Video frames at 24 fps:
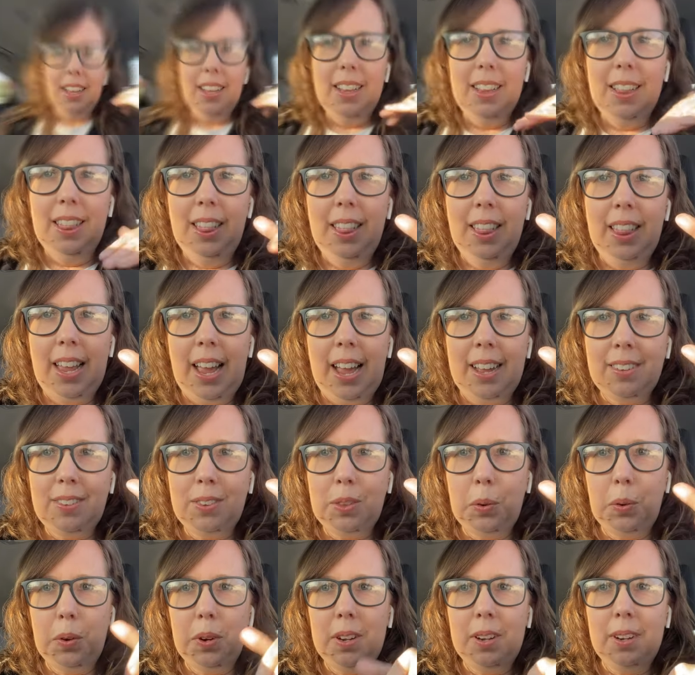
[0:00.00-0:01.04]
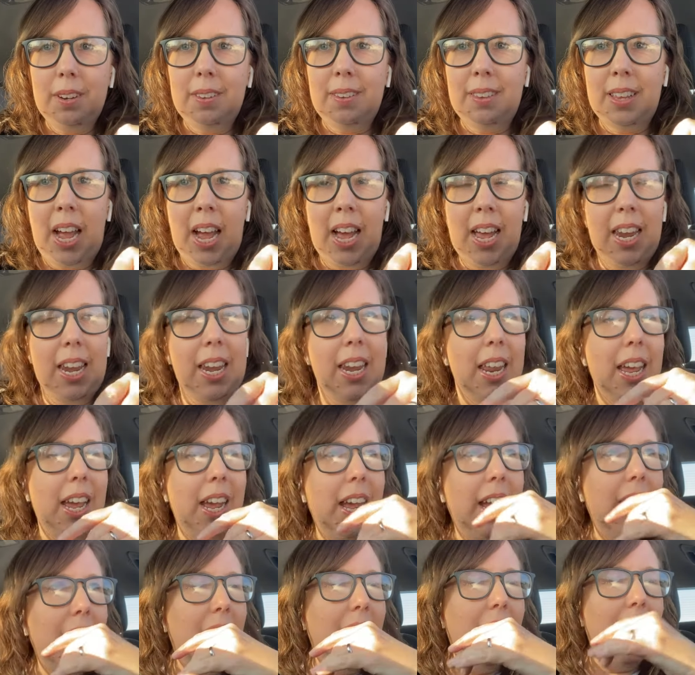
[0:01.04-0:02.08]
Last order is done.
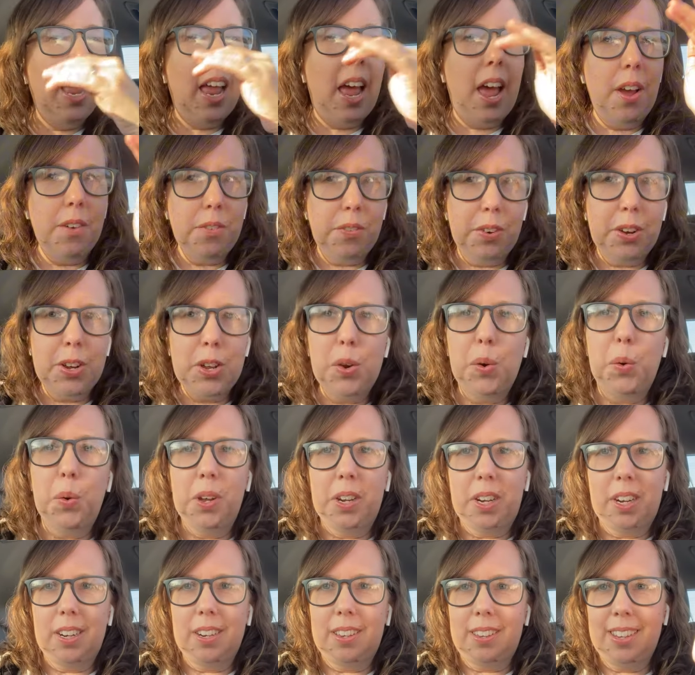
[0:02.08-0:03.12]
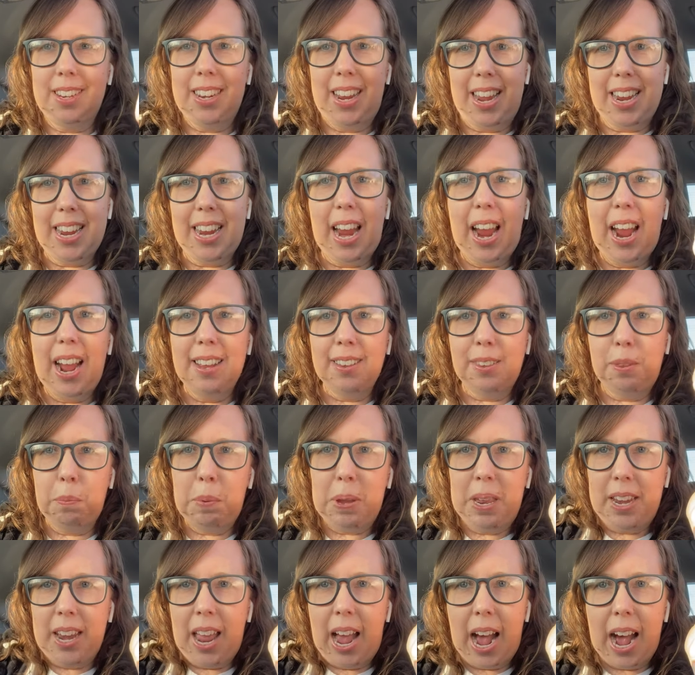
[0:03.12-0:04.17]
Every order tonight has
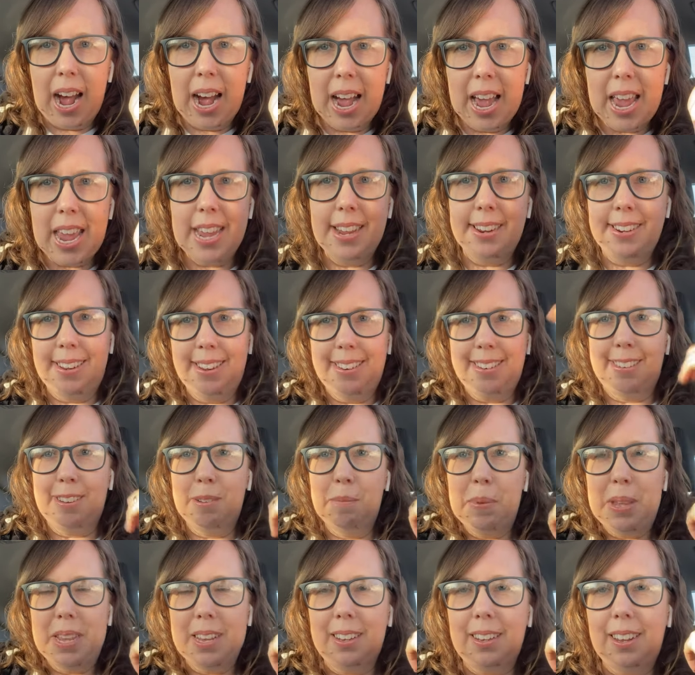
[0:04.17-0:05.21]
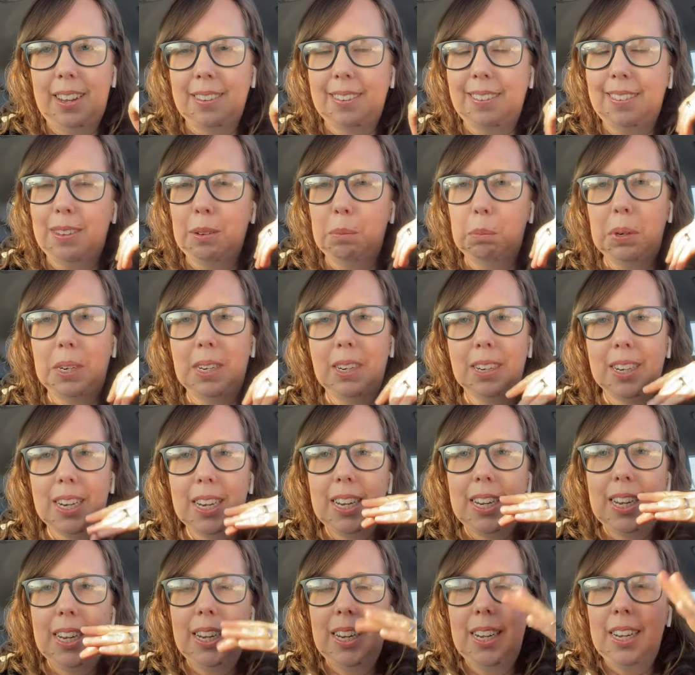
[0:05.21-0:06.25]
been handed to me, customer.
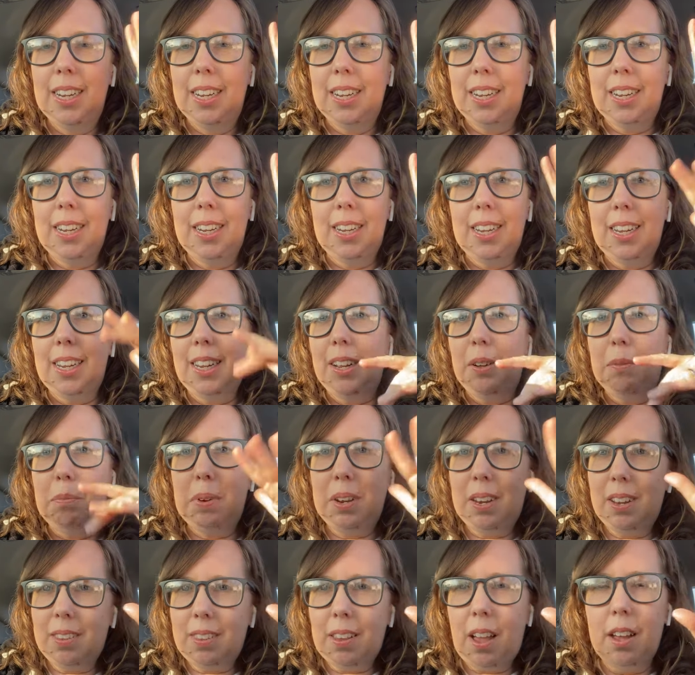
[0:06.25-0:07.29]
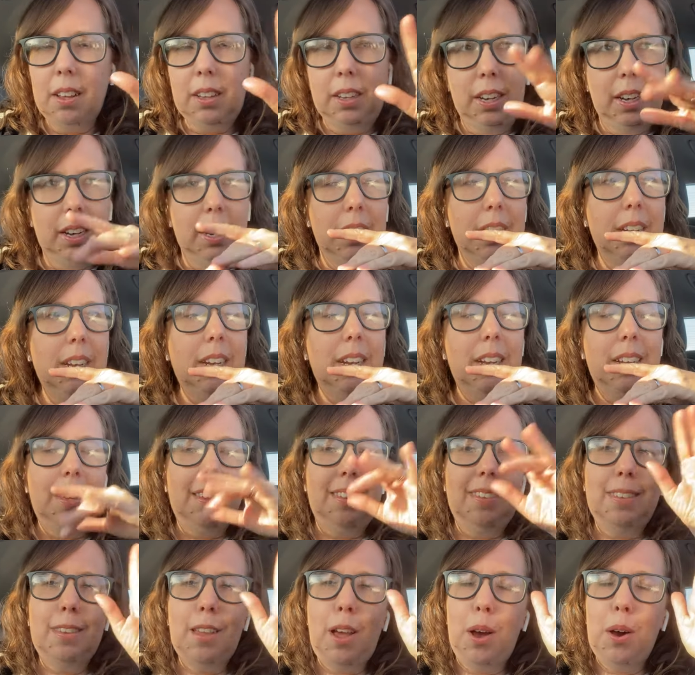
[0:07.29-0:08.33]
But it's all good.
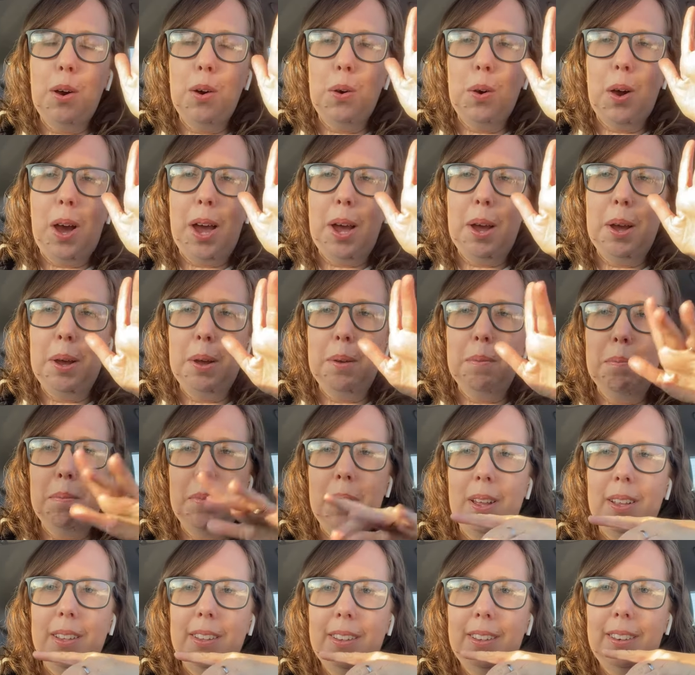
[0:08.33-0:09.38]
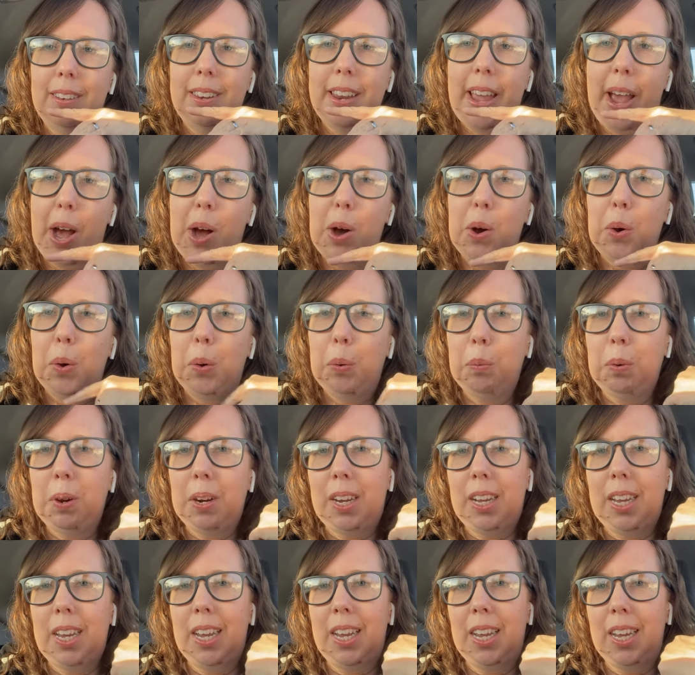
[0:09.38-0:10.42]
So I'm now
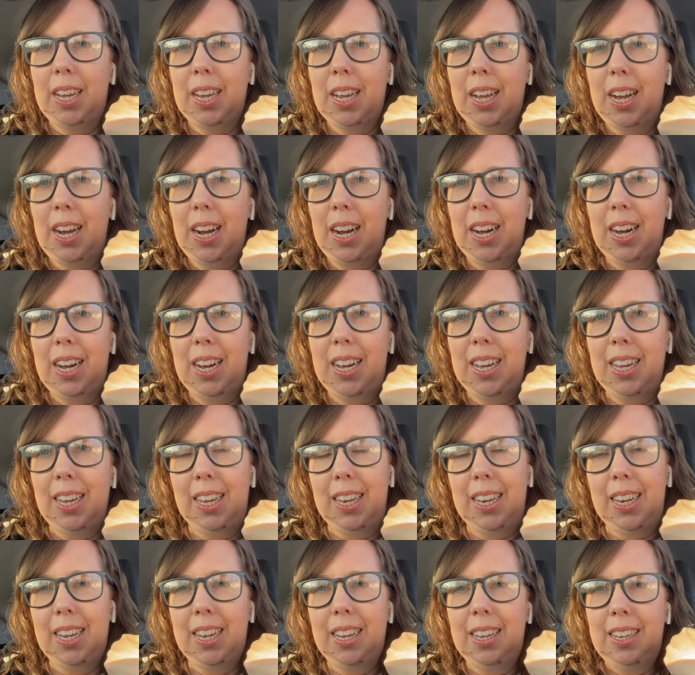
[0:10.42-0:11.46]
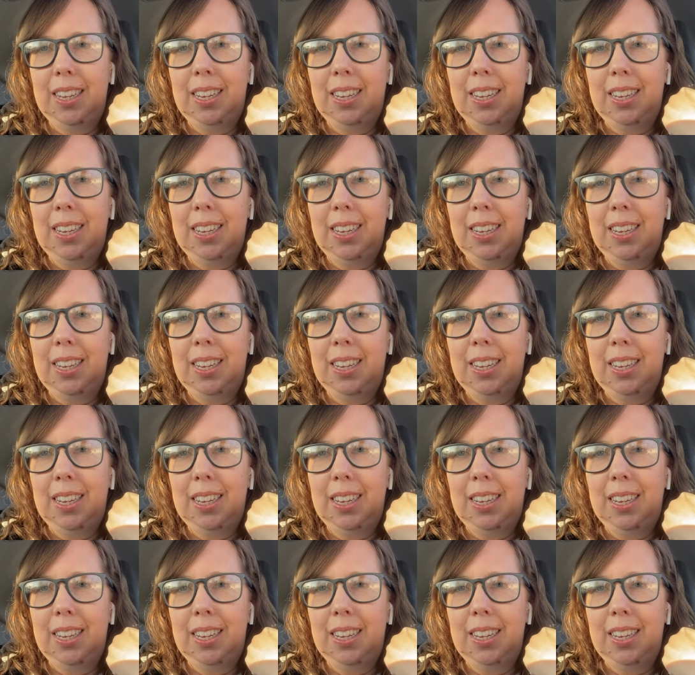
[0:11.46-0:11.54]
working on